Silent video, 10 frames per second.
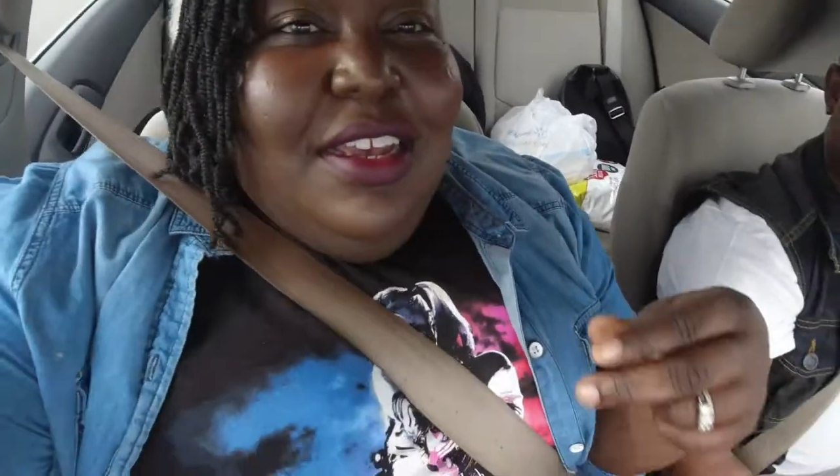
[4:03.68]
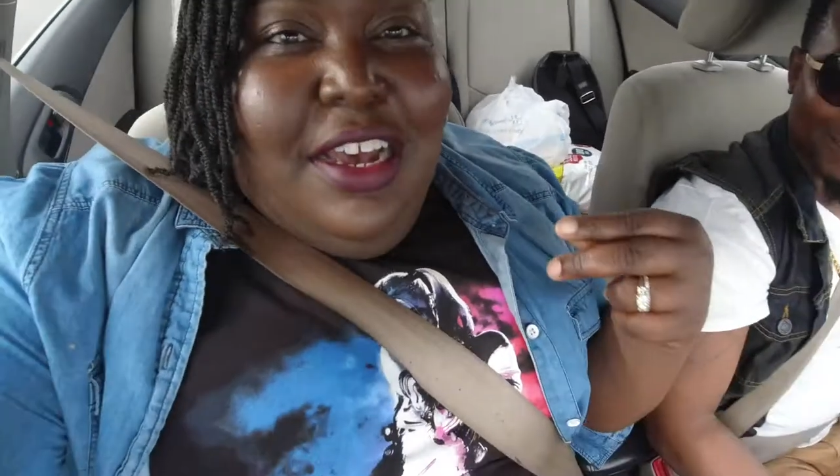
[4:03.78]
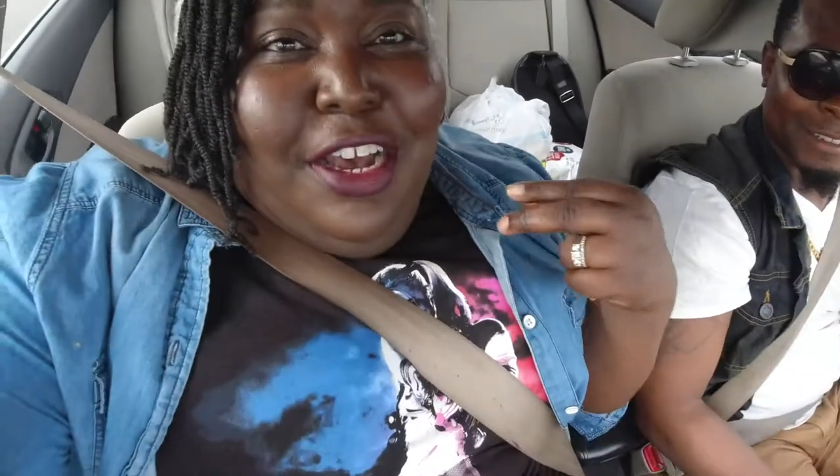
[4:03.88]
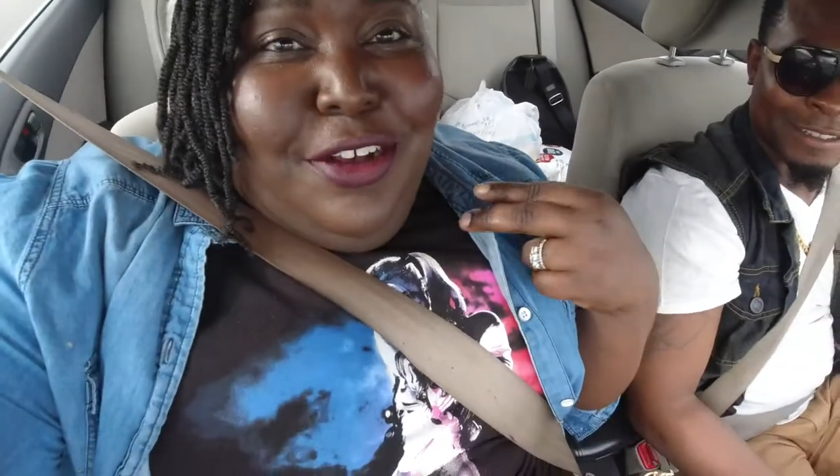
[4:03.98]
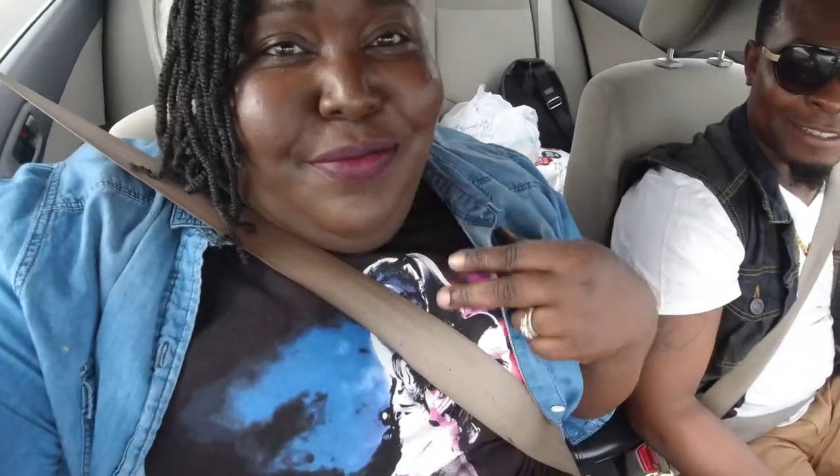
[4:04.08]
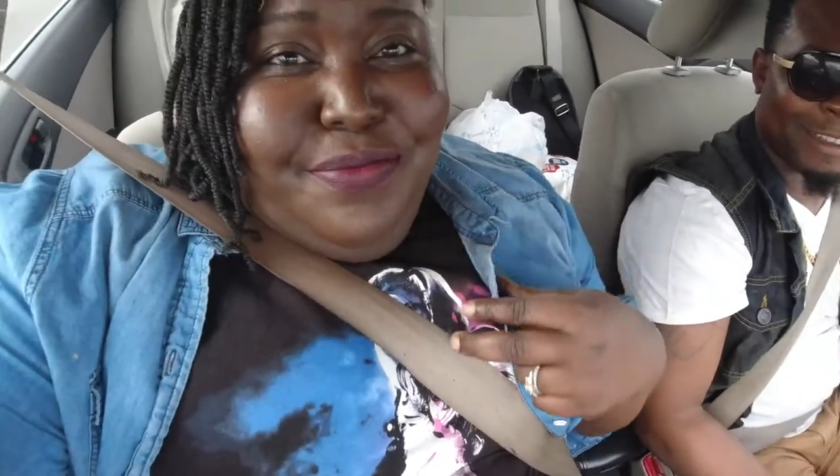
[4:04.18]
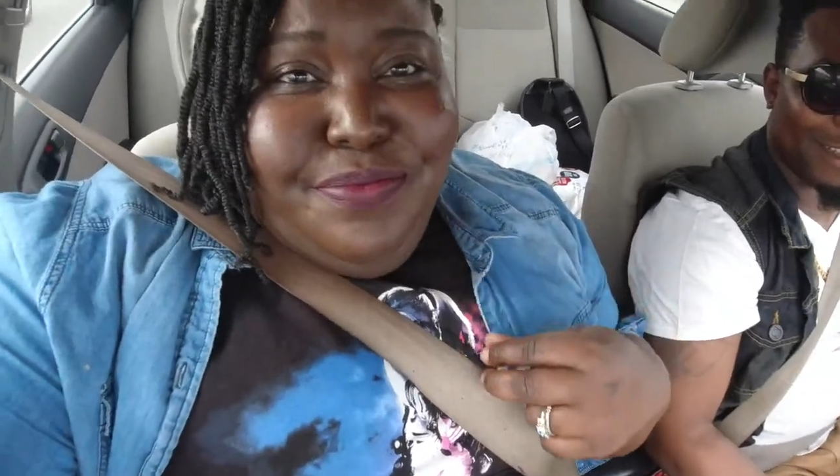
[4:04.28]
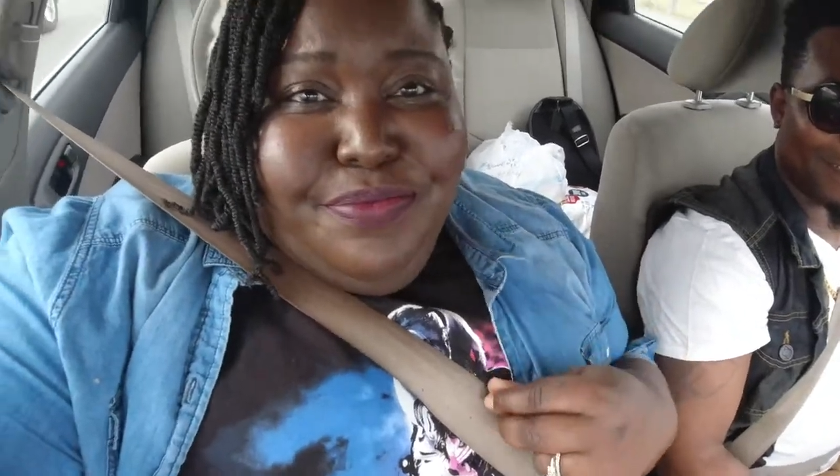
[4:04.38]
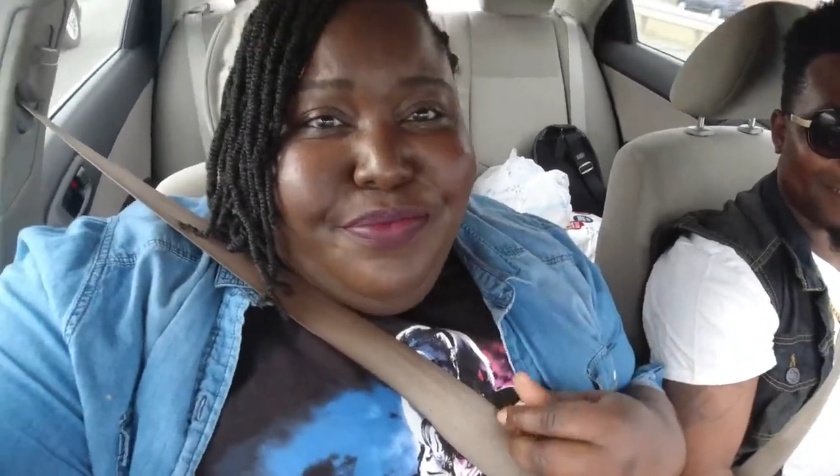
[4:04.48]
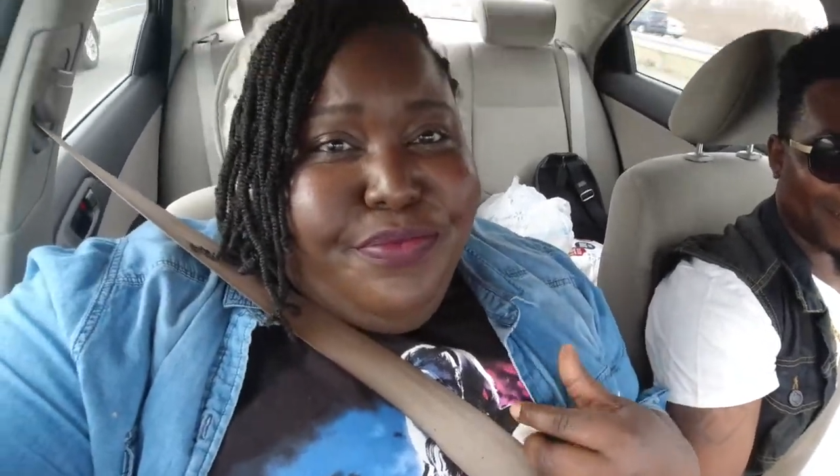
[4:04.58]
I
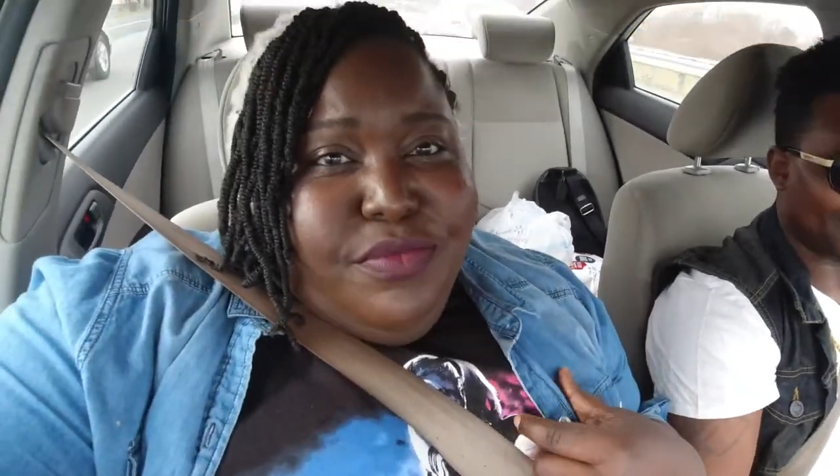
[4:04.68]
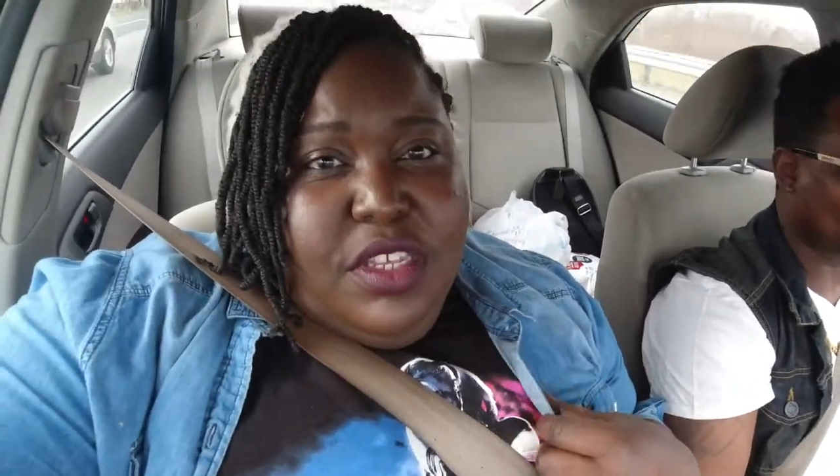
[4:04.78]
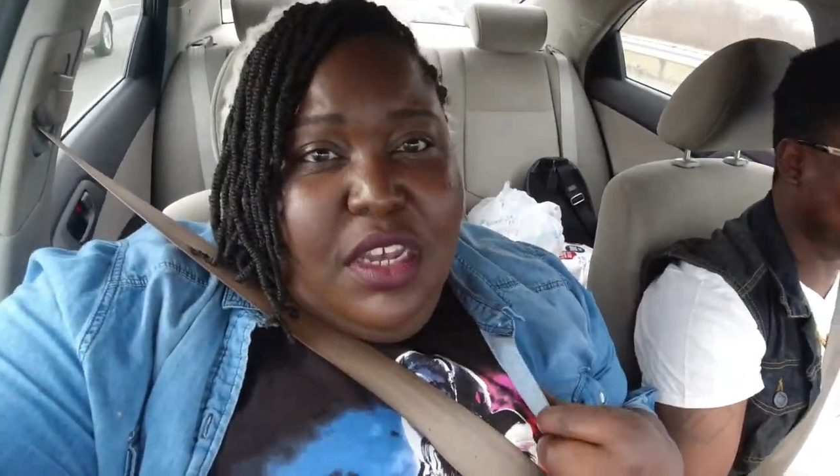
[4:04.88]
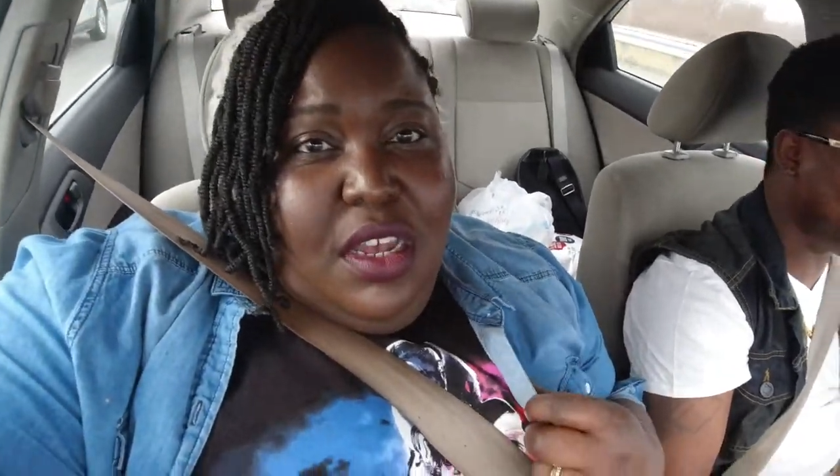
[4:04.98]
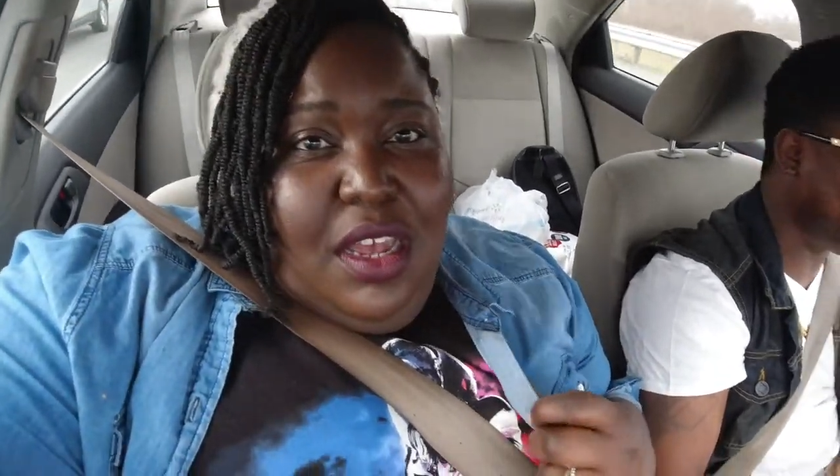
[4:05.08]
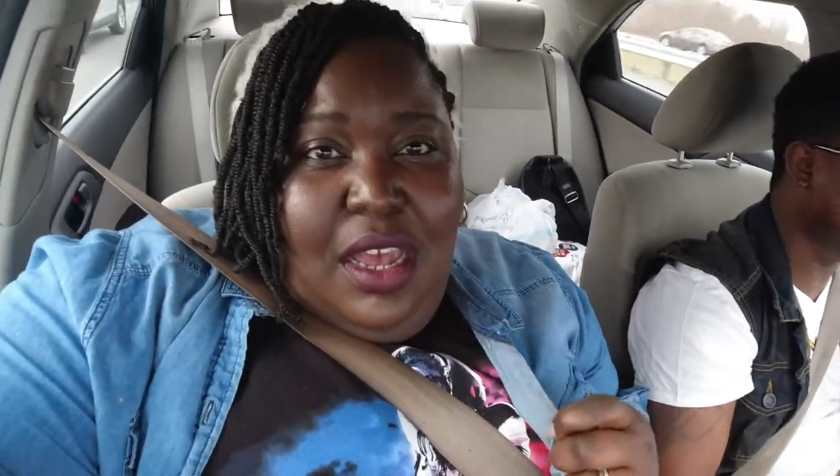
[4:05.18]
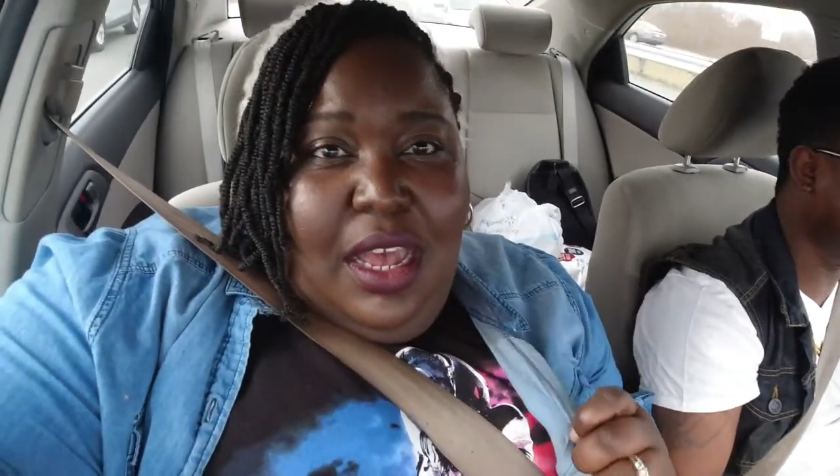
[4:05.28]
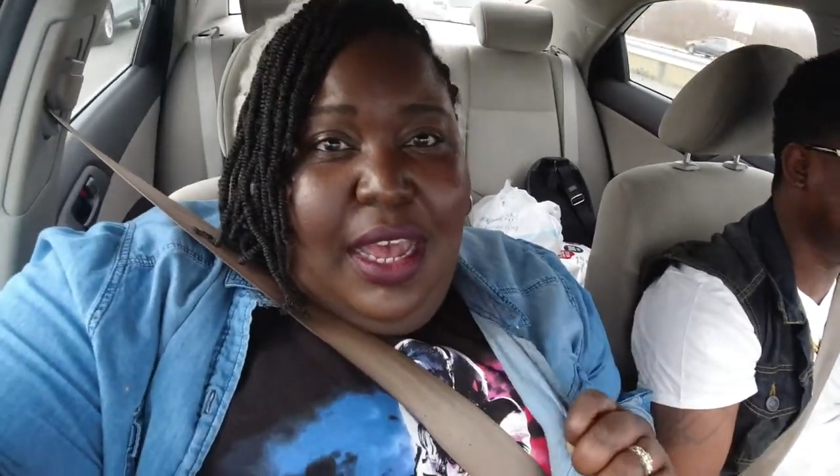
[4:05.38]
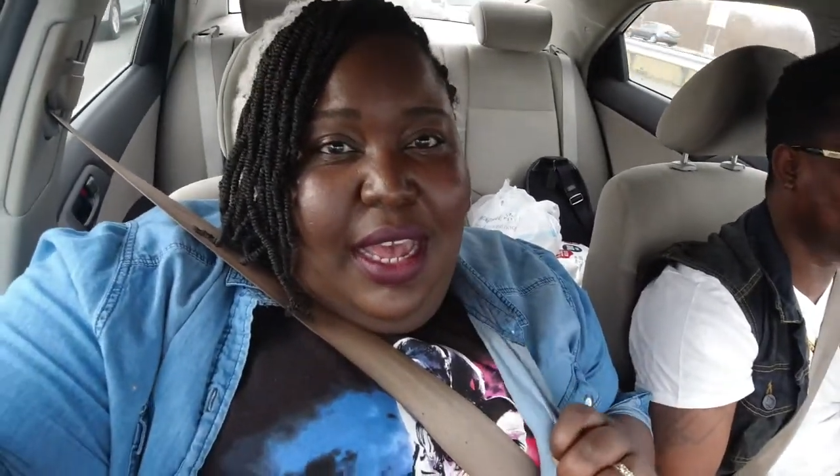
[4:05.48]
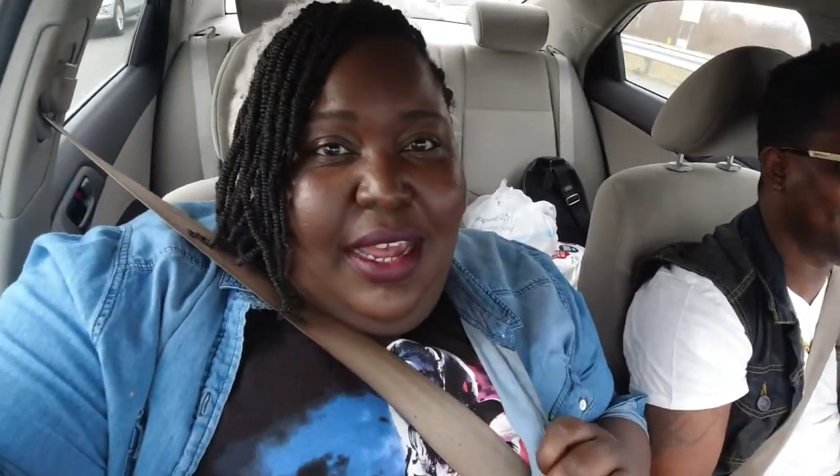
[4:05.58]

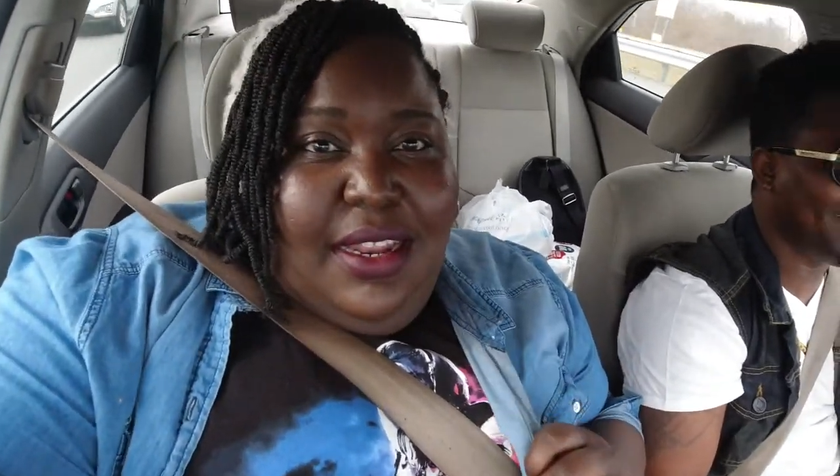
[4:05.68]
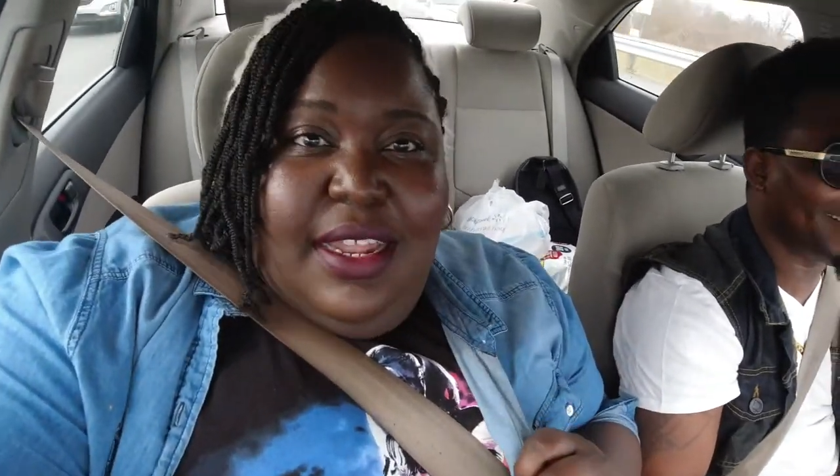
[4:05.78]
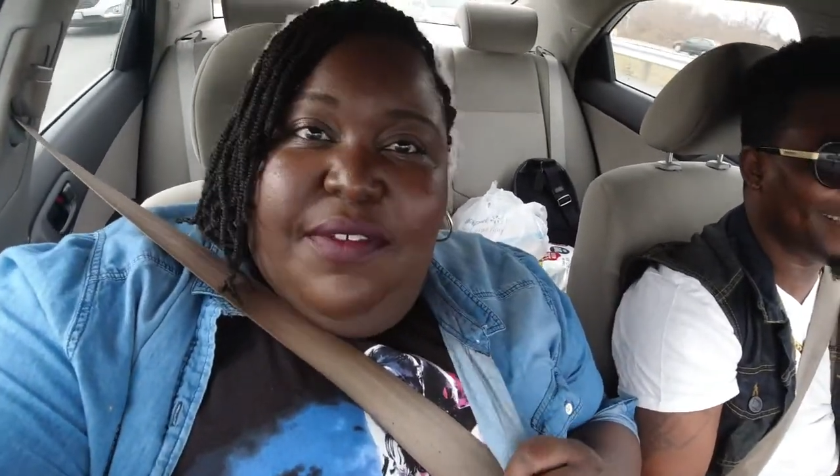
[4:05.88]
didn't